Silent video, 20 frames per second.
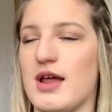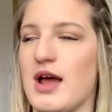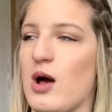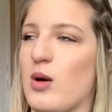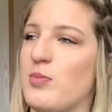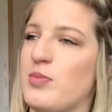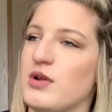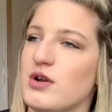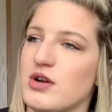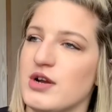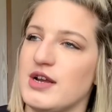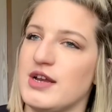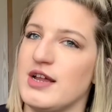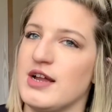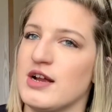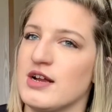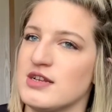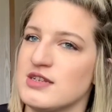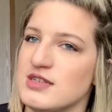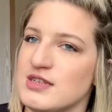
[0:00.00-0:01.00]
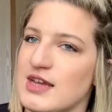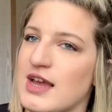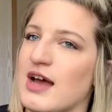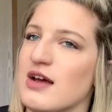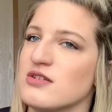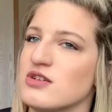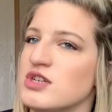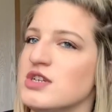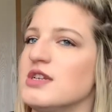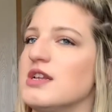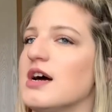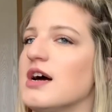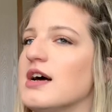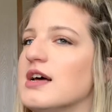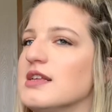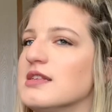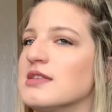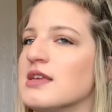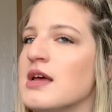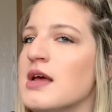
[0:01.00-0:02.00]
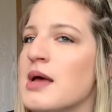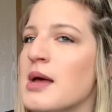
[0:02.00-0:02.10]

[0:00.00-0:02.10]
I'll put her in here and see how she does.